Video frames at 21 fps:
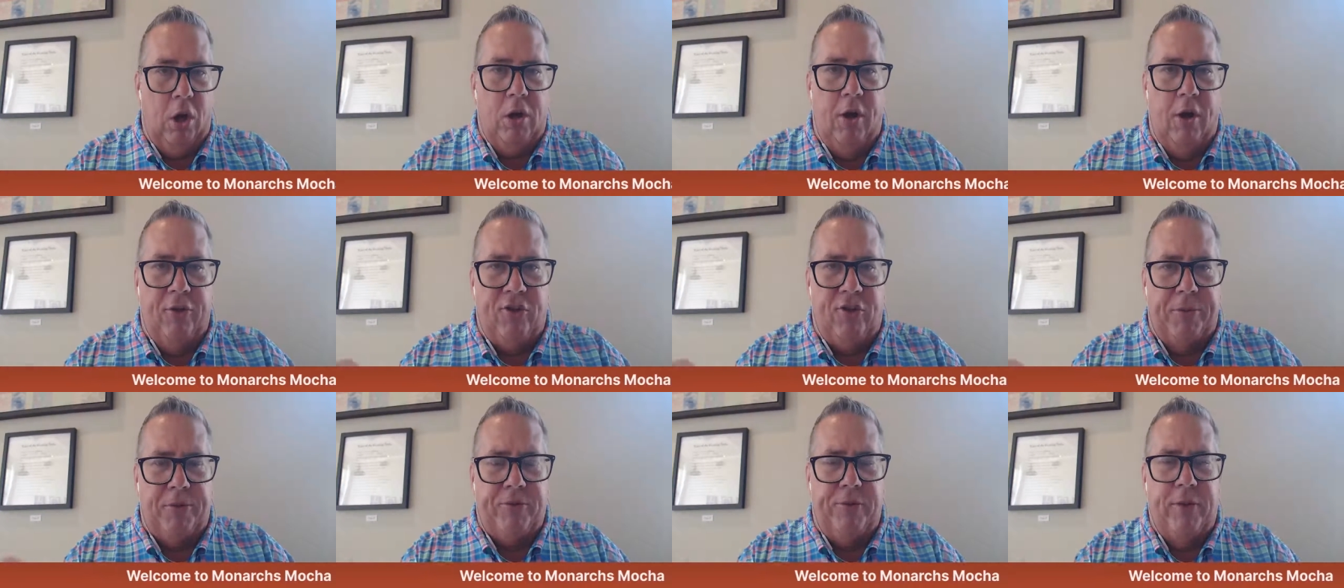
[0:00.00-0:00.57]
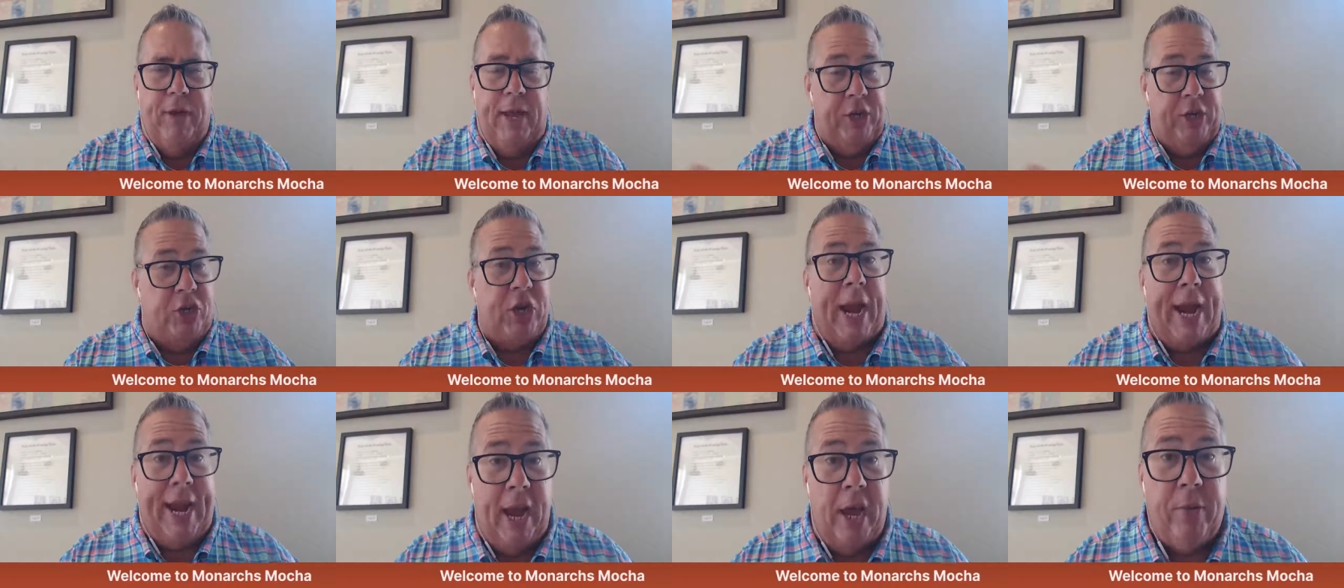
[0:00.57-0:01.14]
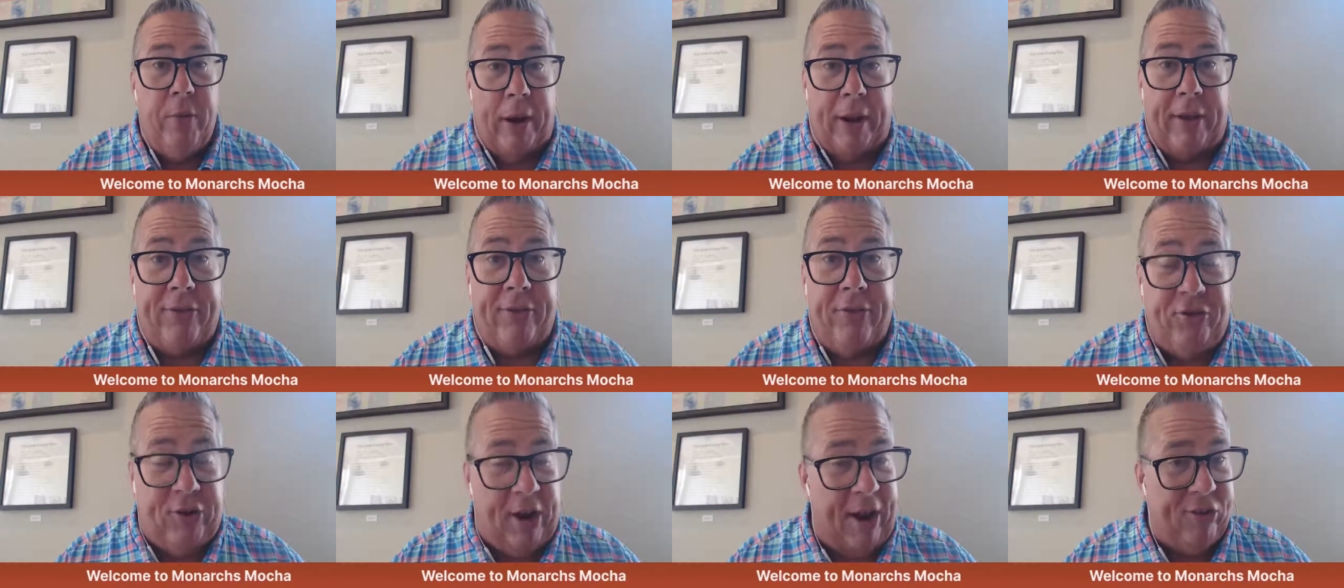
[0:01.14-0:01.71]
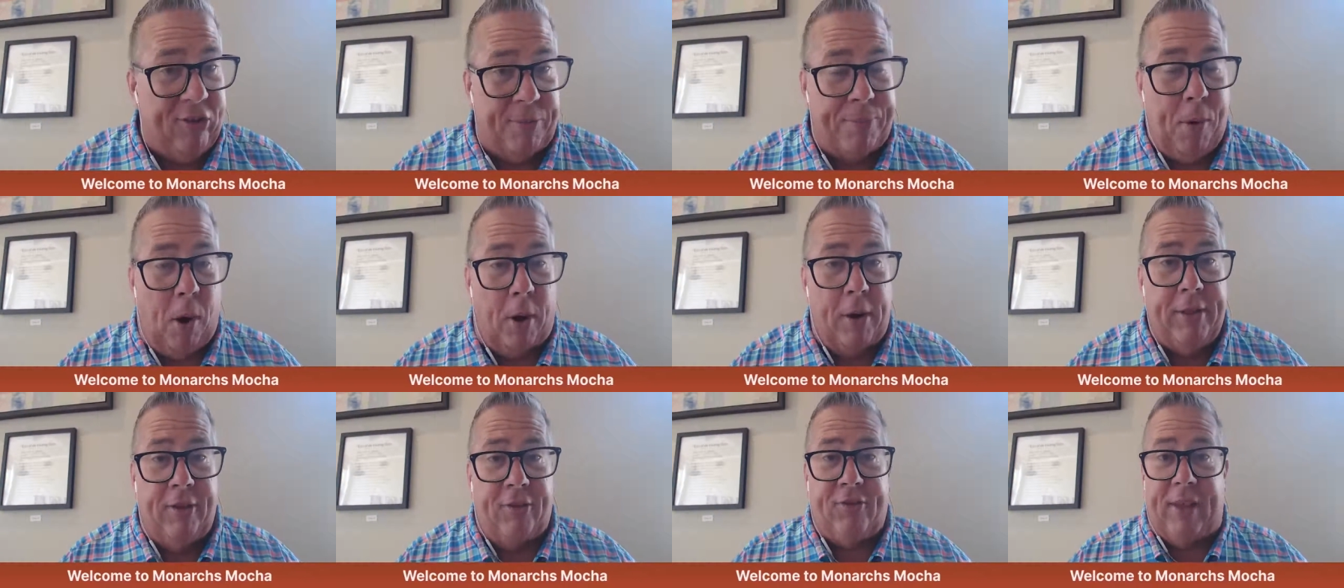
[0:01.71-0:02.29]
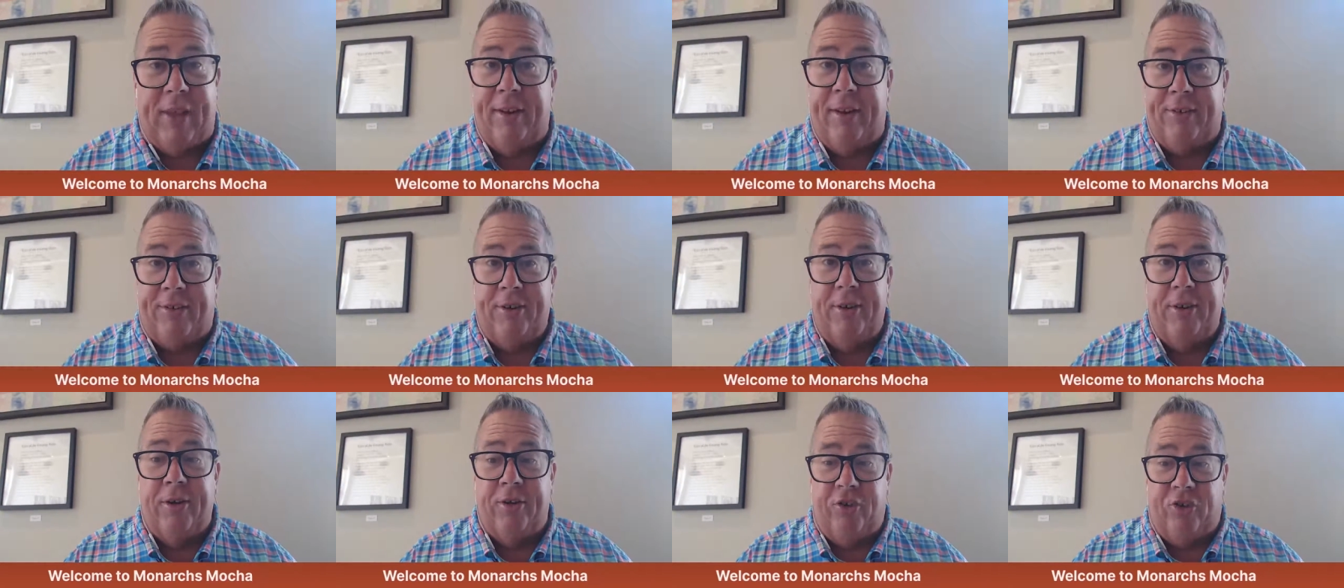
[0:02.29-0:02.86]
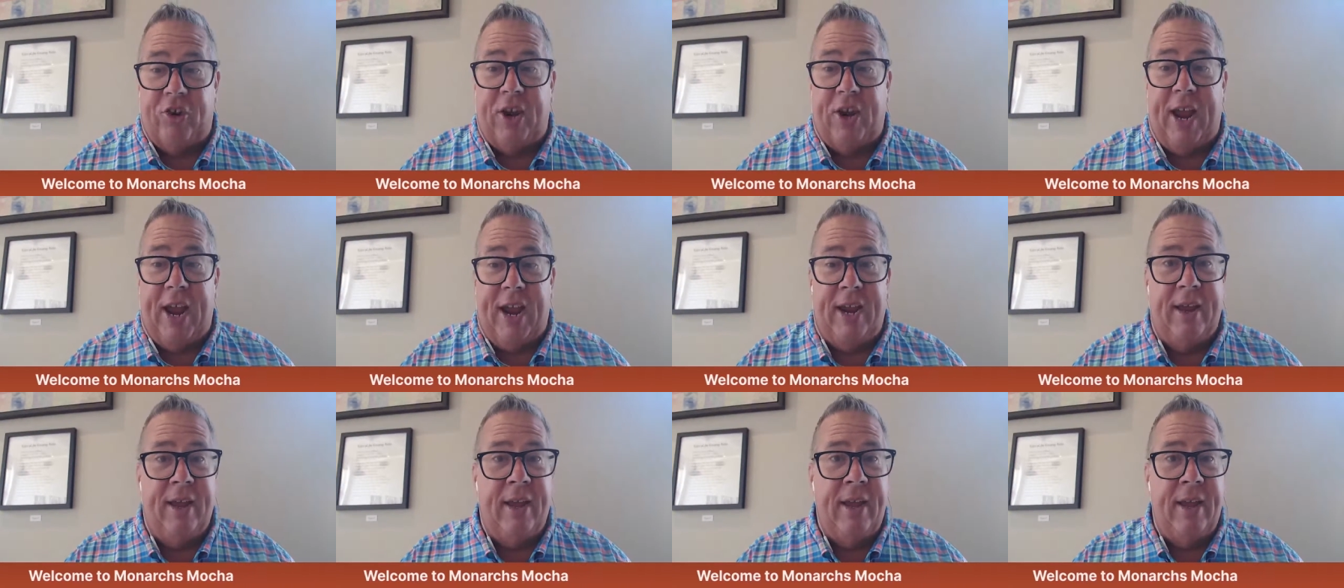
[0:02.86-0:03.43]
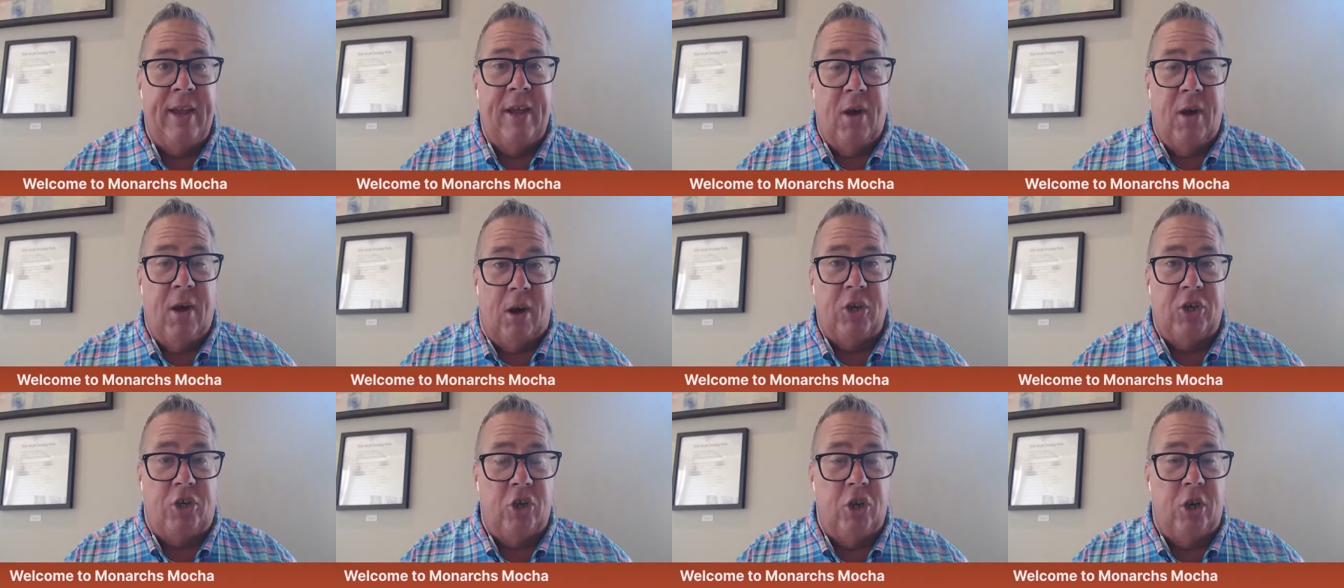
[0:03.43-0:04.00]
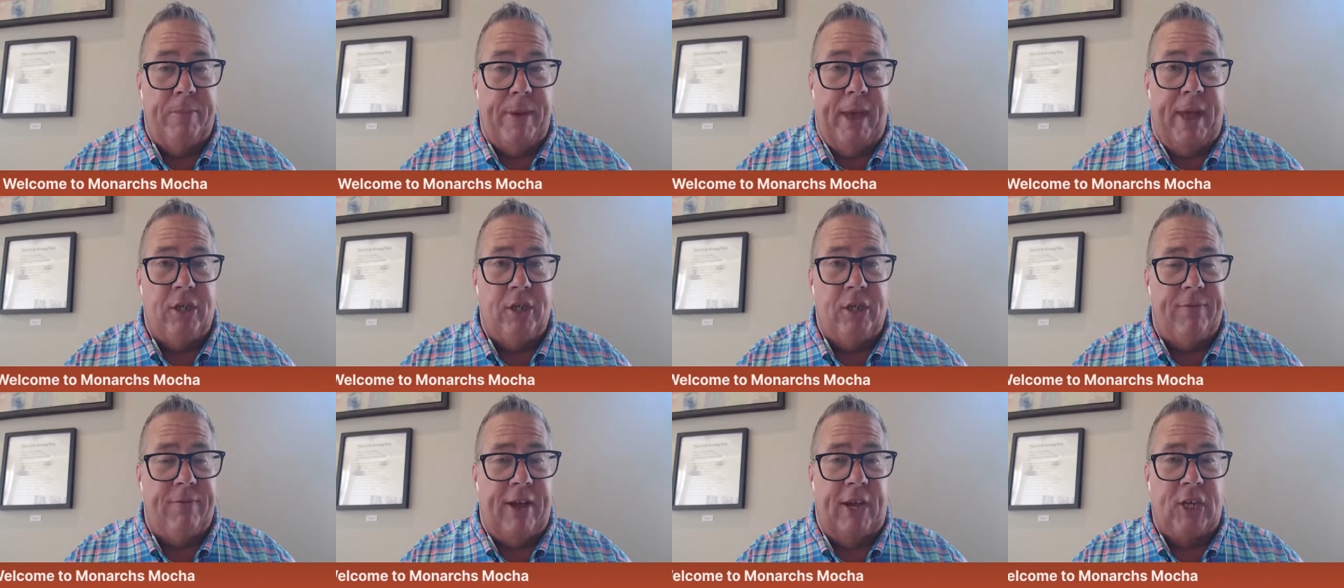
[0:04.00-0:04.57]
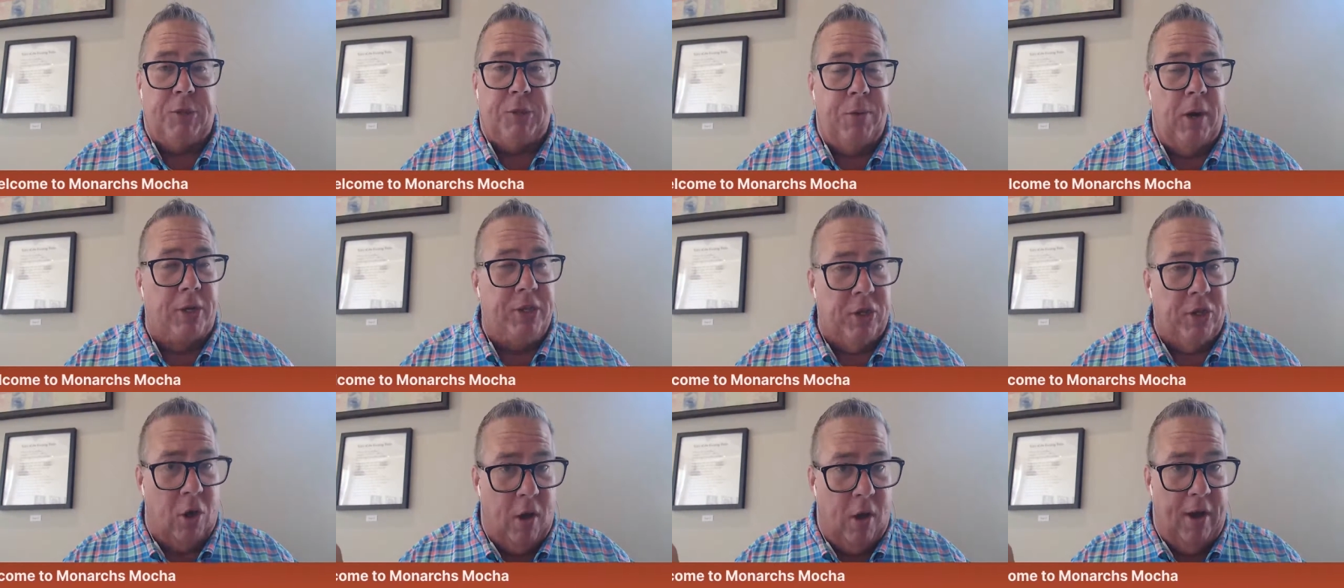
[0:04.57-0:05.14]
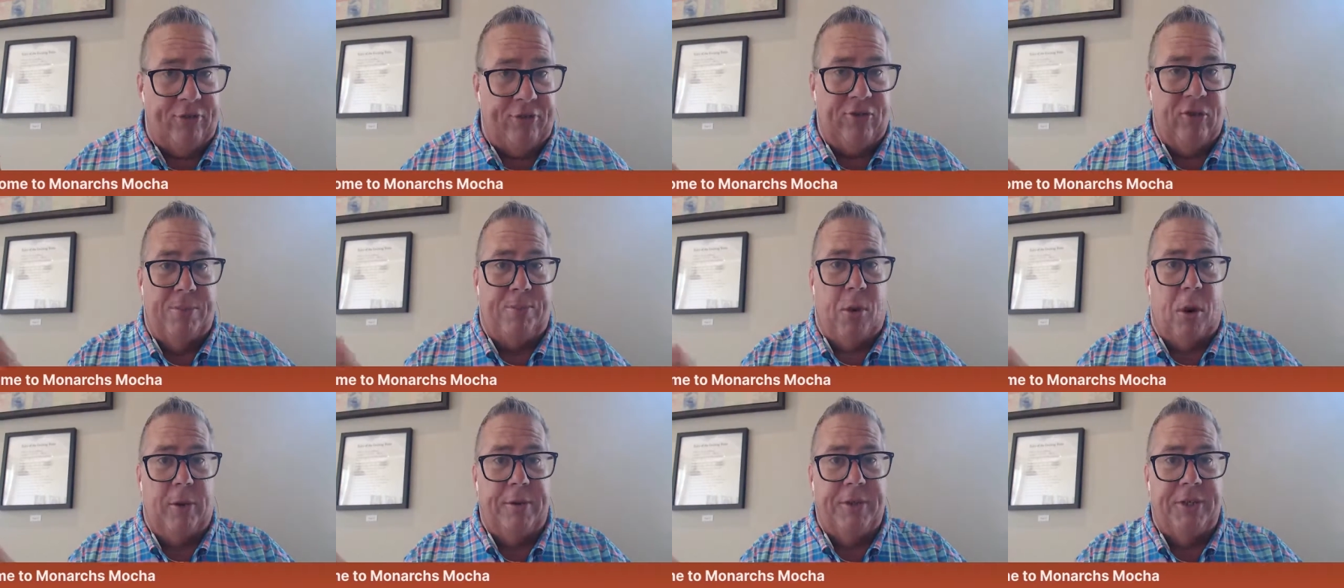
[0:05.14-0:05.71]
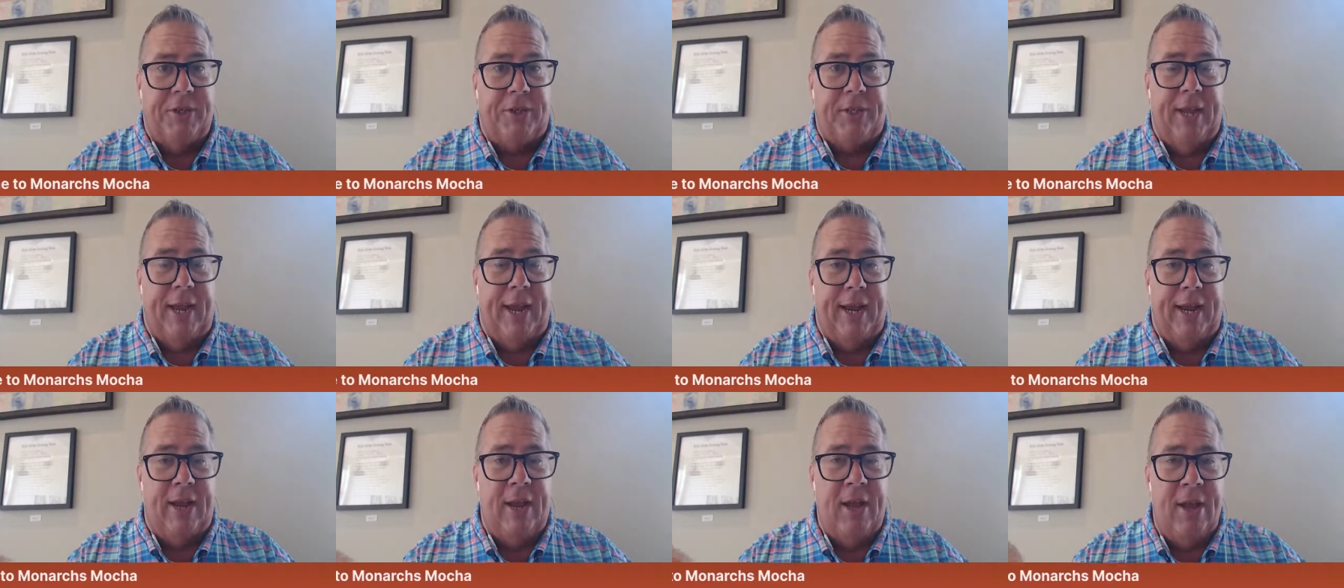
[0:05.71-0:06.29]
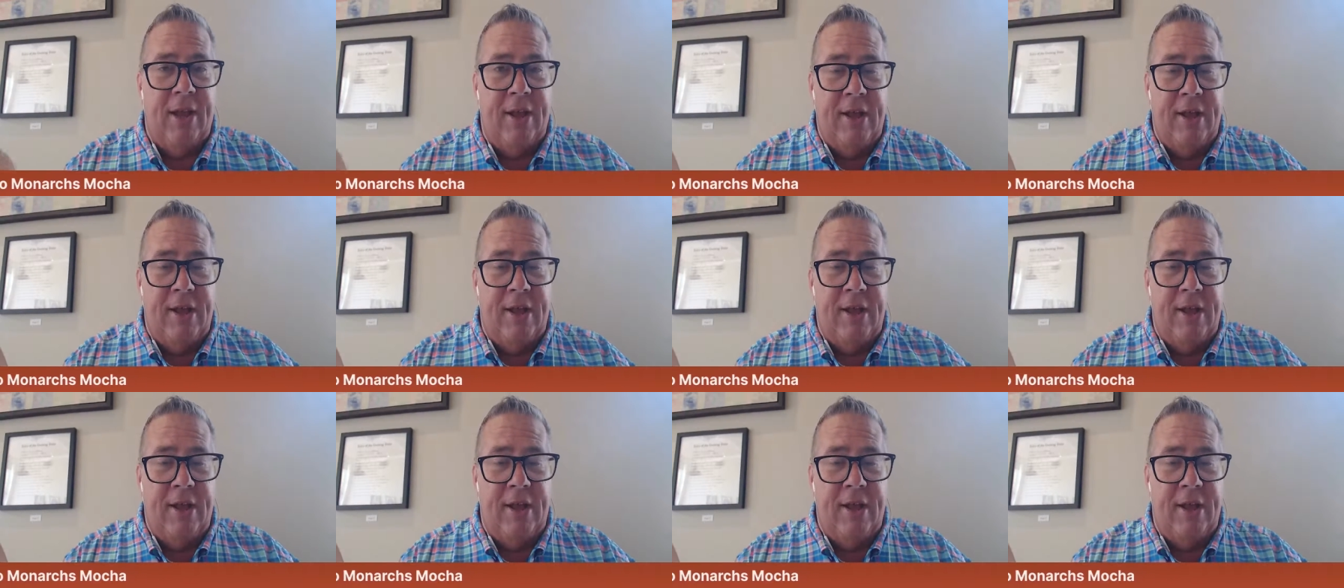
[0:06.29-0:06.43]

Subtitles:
goes on between and Jay Hendricks. Jay's a part of this thing too. Jay, our general manager, vice president, also part of this thing.